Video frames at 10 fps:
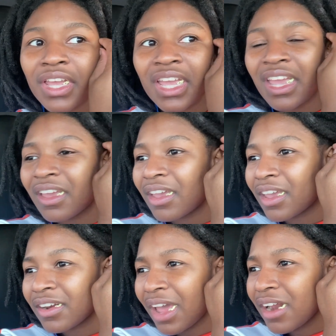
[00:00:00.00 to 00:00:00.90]

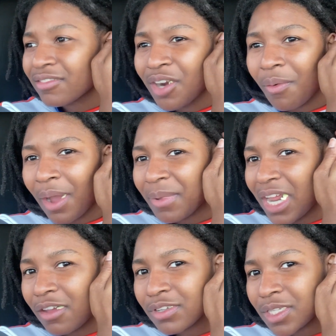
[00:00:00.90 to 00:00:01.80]
And I don't know why my
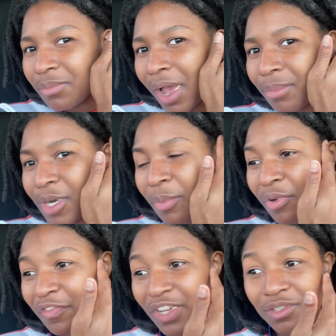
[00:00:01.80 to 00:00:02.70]
name wasn't popping up
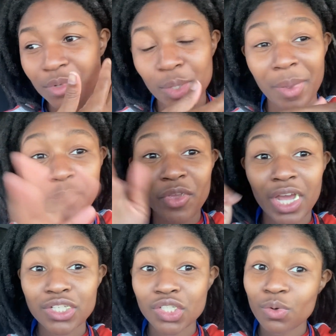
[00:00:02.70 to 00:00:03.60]
on Facebook. Maybe you
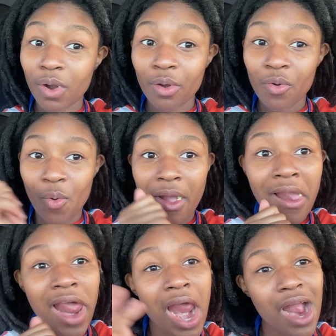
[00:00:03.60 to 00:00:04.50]
gotta scroll.
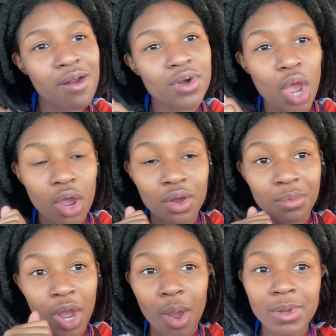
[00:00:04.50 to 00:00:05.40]
I don't know.
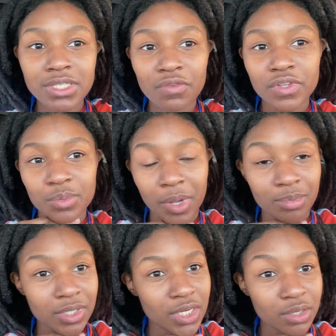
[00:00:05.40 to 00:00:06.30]
But all my stuff is
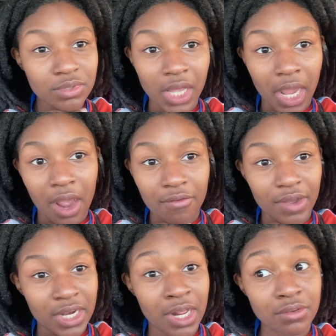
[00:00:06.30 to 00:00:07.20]
public. And he was like, I'll
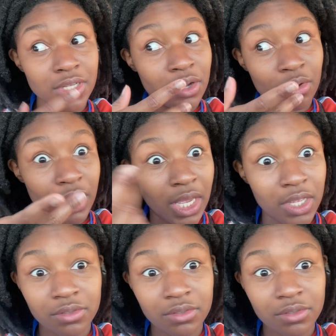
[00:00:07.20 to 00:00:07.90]
find it. I was like, okay.